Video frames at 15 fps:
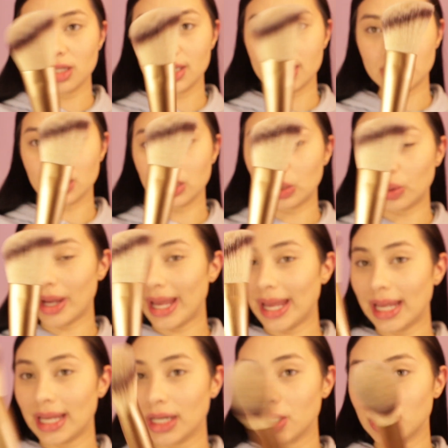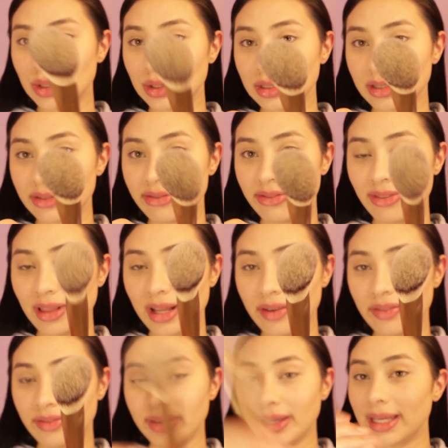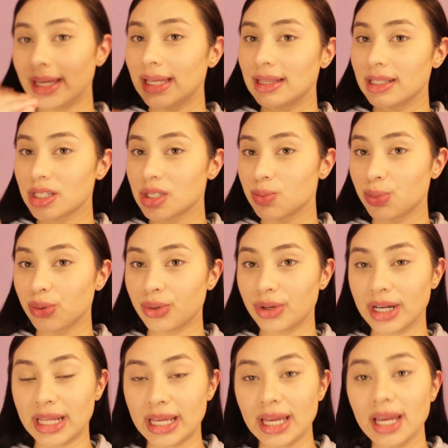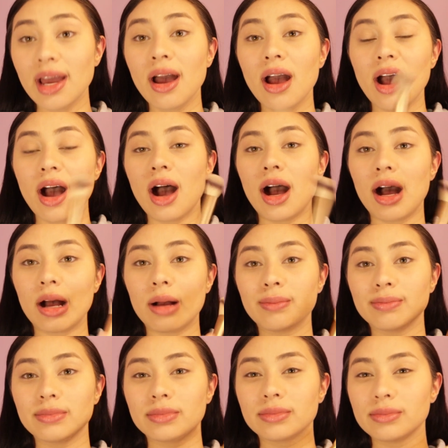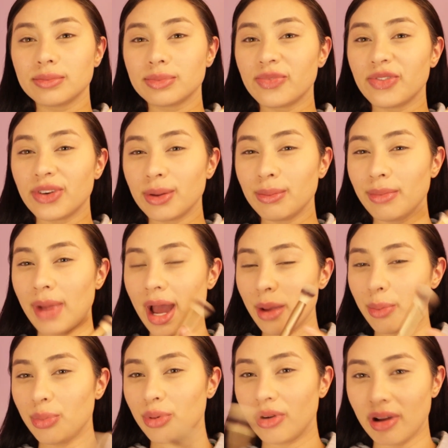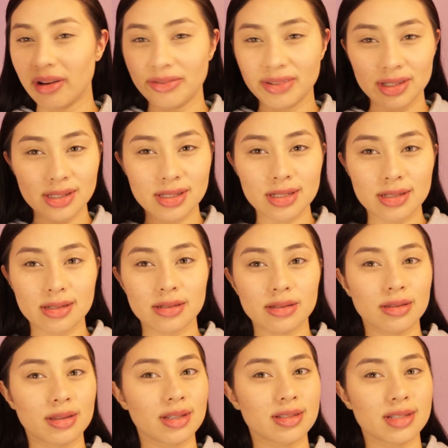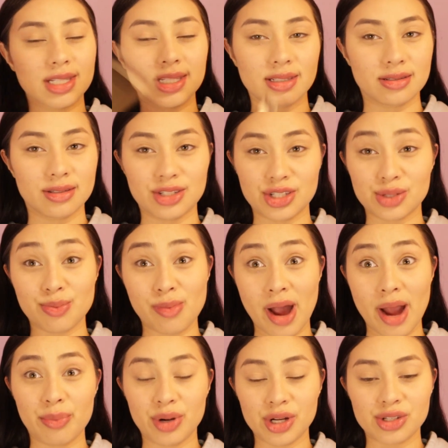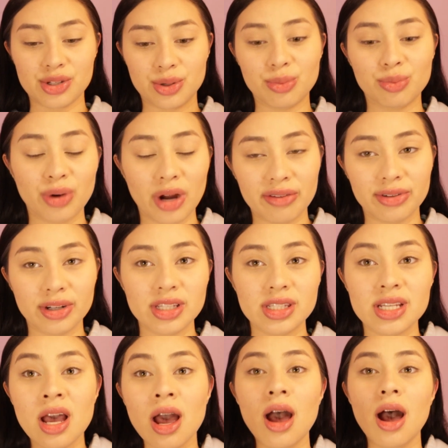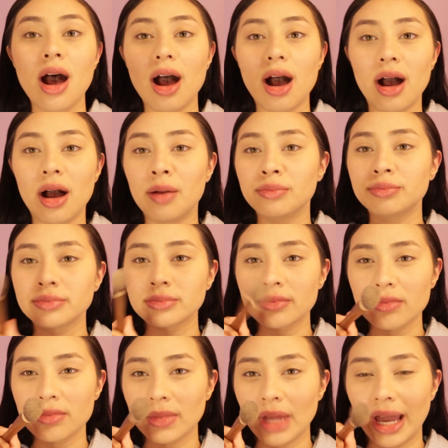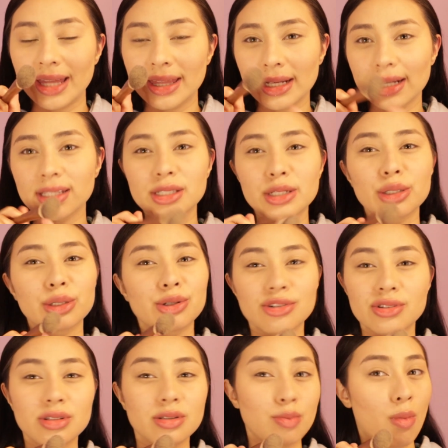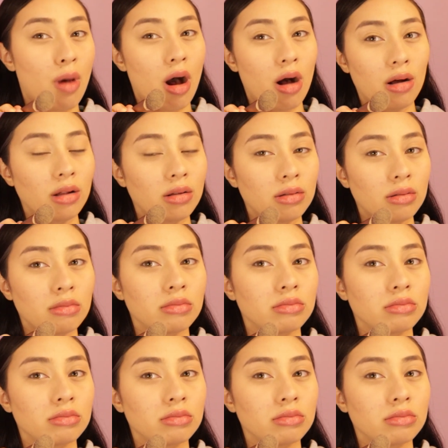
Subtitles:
It's a little angled, fluffy. It looks pretty. For my preference, this is just my personal preference. I think it's a little small.